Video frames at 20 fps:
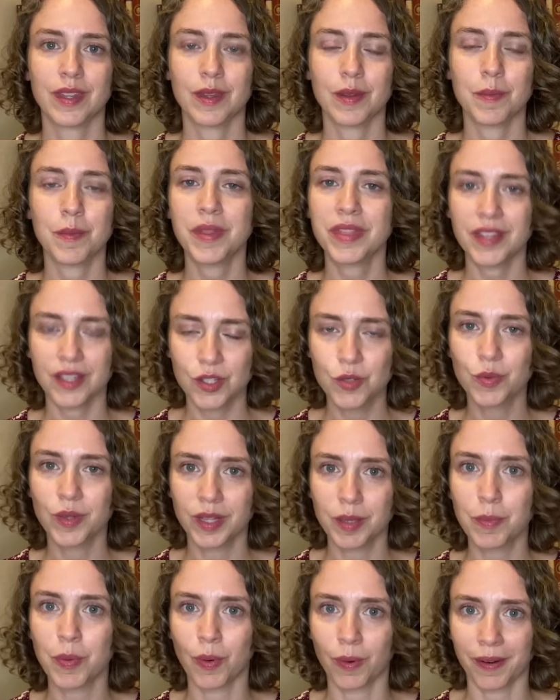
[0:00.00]
But that's
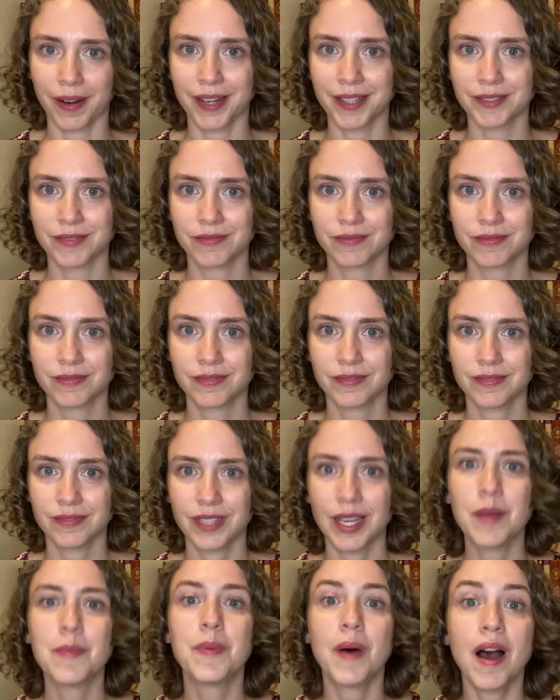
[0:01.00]
really boring
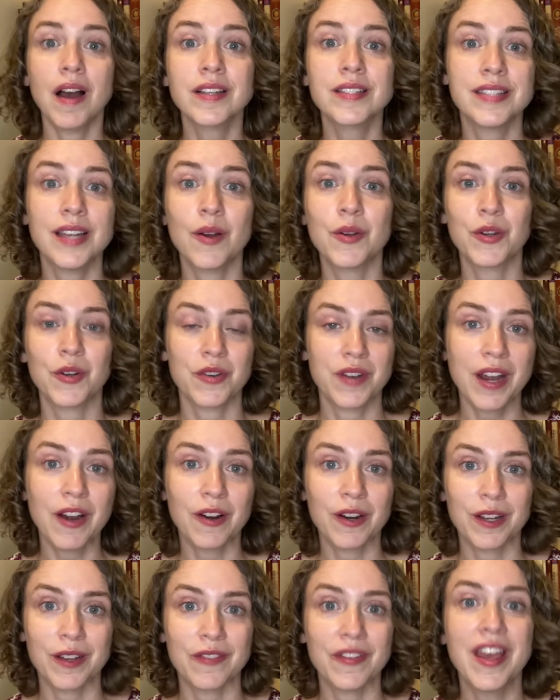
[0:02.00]
and bogs down your
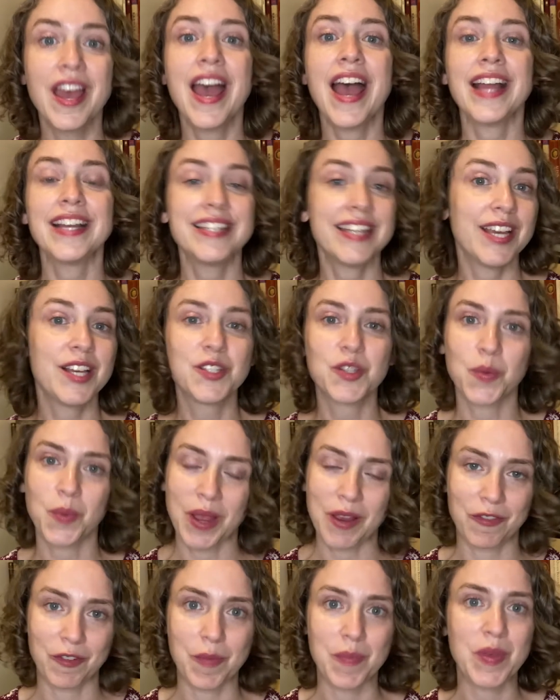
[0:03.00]
narrative and takes
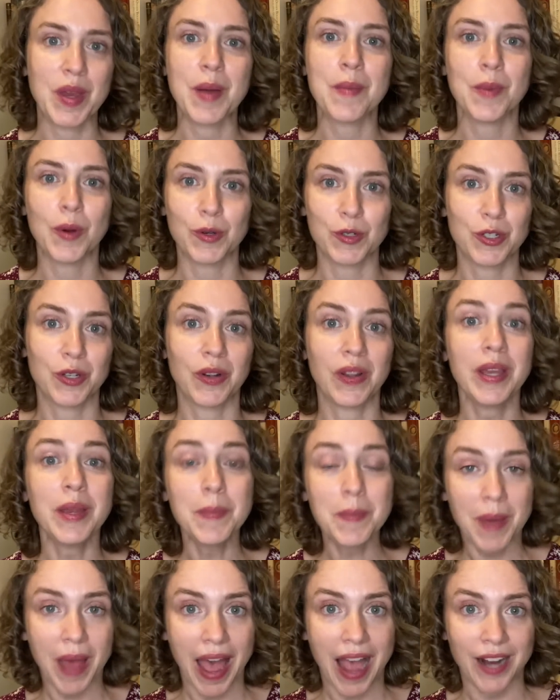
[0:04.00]
away from the emotional
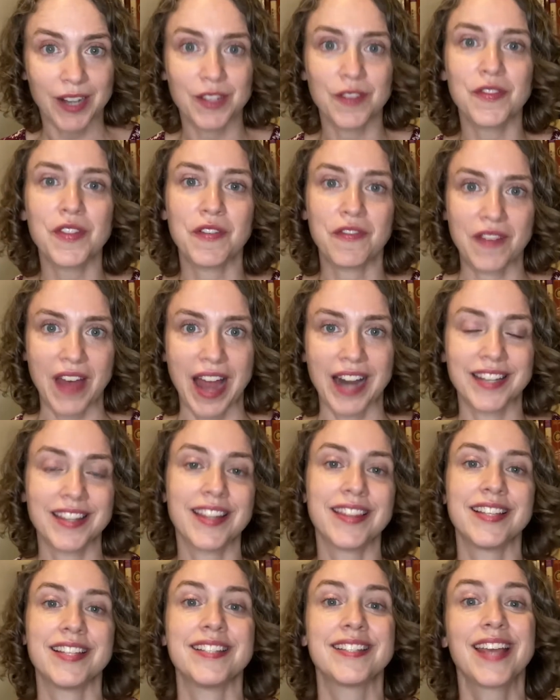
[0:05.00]
impact of the fact
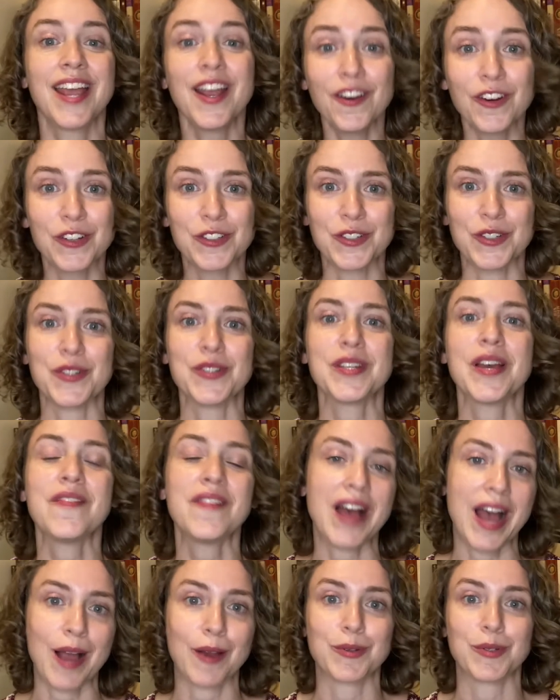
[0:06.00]
that these characters have
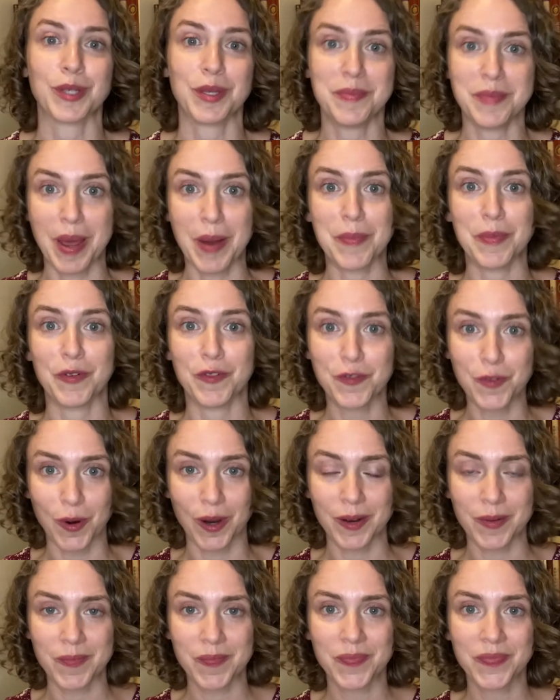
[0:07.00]
actually met
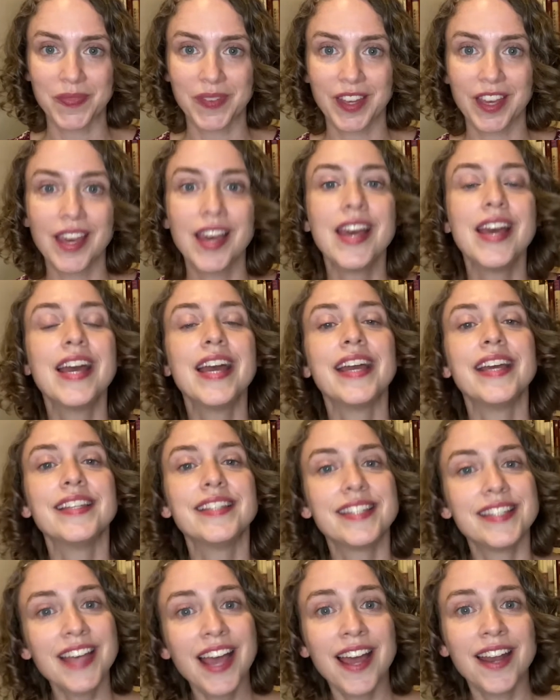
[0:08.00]
before.
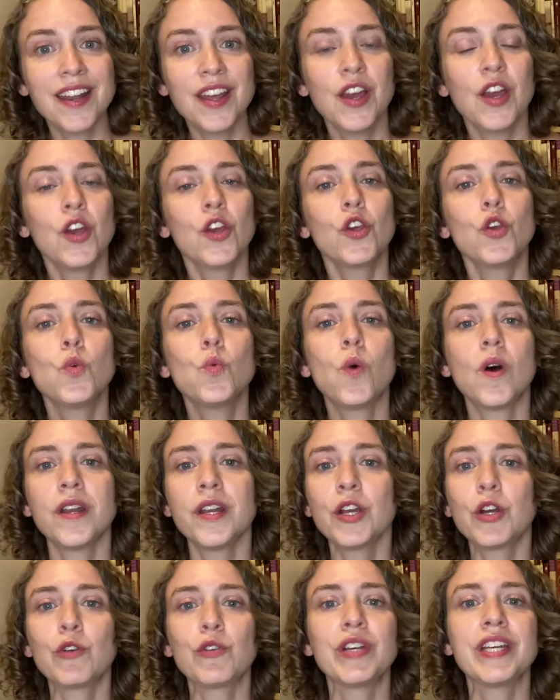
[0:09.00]
Instead, you want to
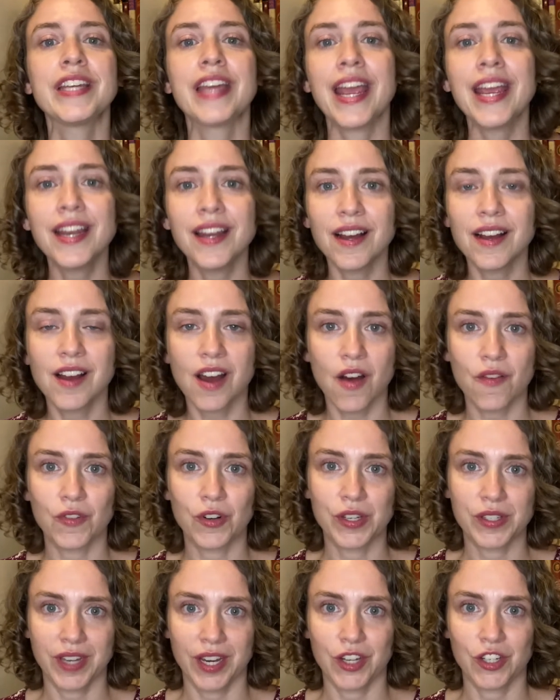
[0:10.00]
create a
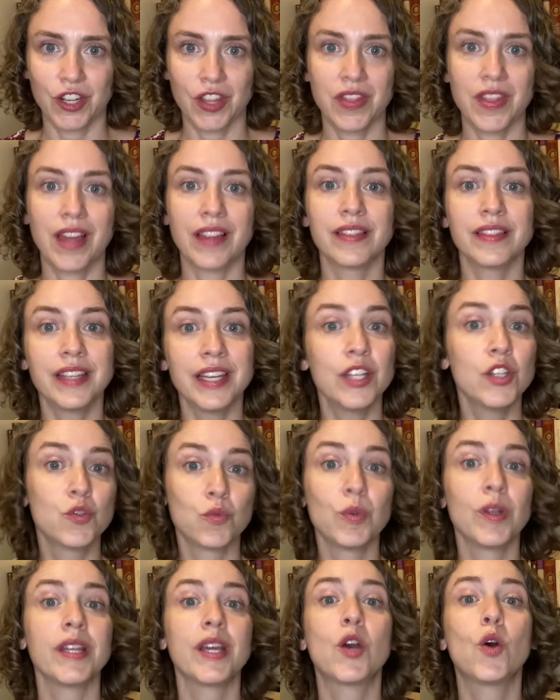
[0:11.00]
conversation that leads
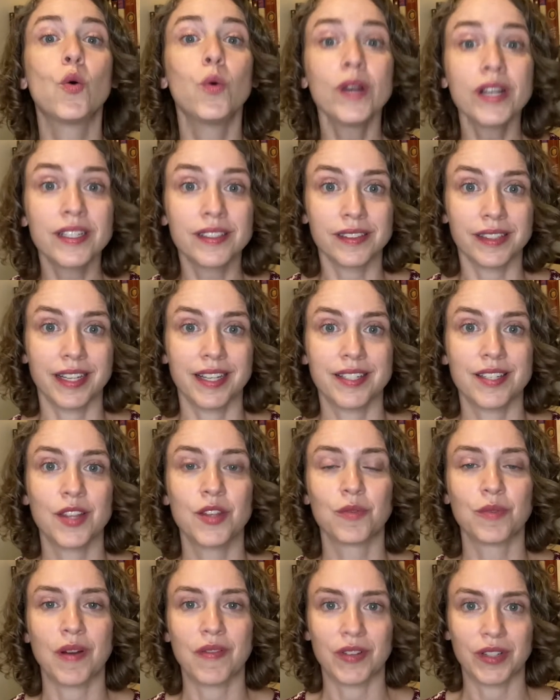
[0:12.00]
really quickly to the
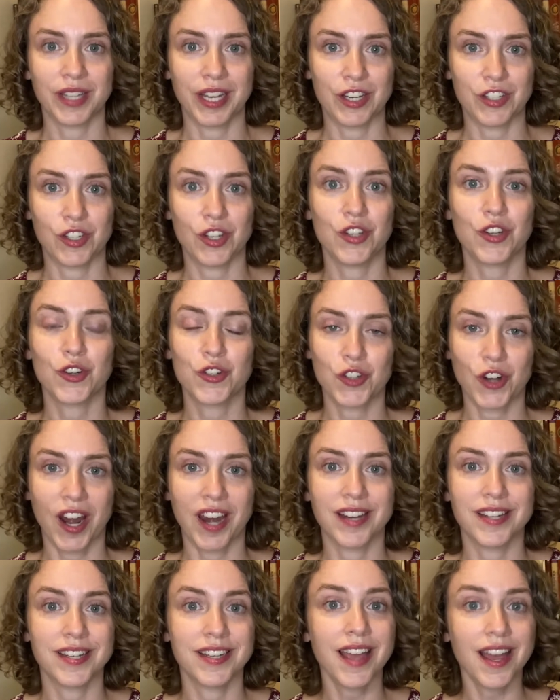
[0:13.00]
revelation you're
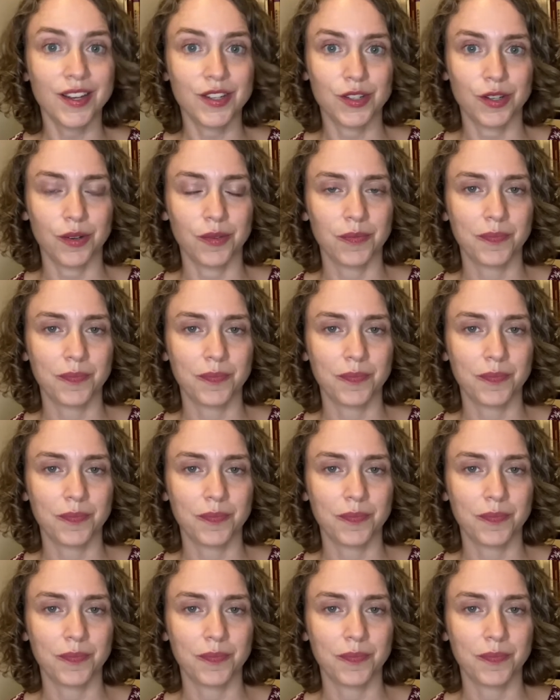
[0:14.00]
trying to get to.